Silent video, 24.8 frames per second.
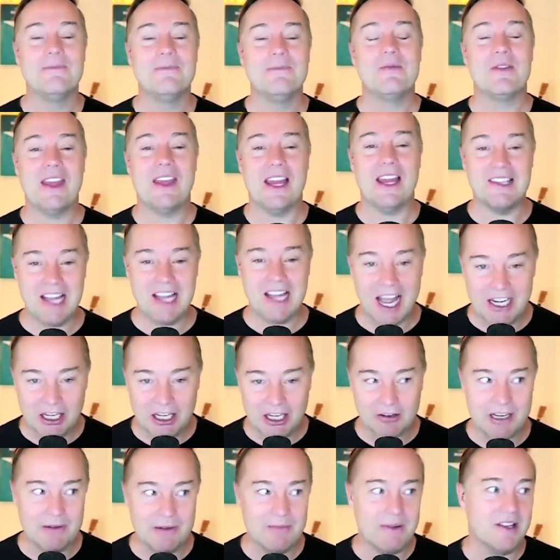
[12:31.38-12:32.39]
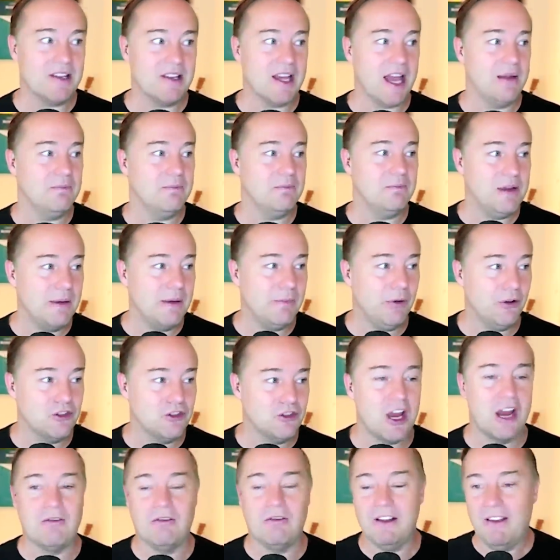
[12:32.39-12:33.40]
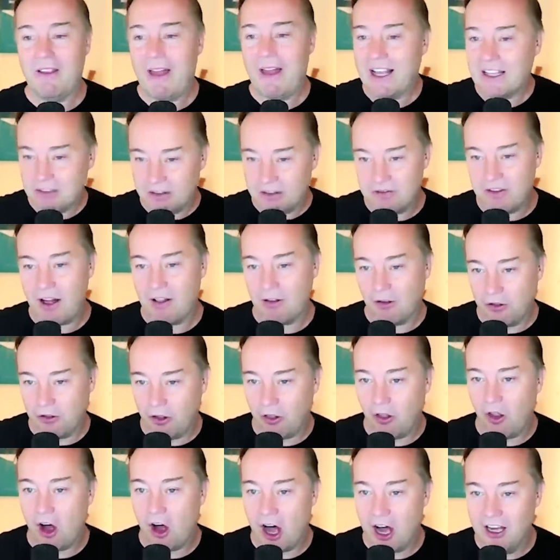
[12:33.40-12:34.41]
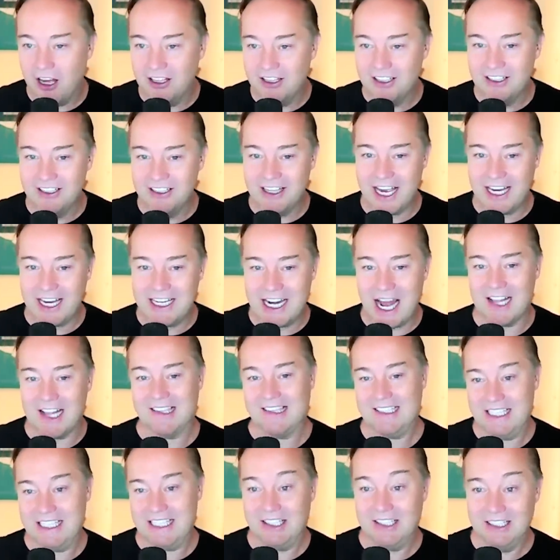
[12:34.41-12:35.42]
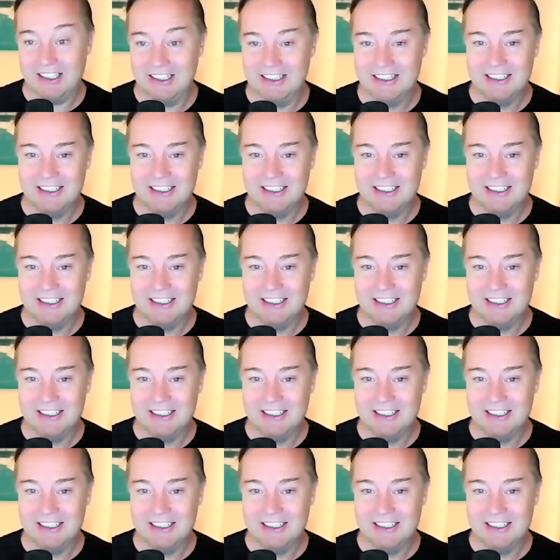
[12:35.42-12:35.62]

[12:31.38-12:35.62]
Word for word: They sign agreements, and people generally like to follow the law and not steal.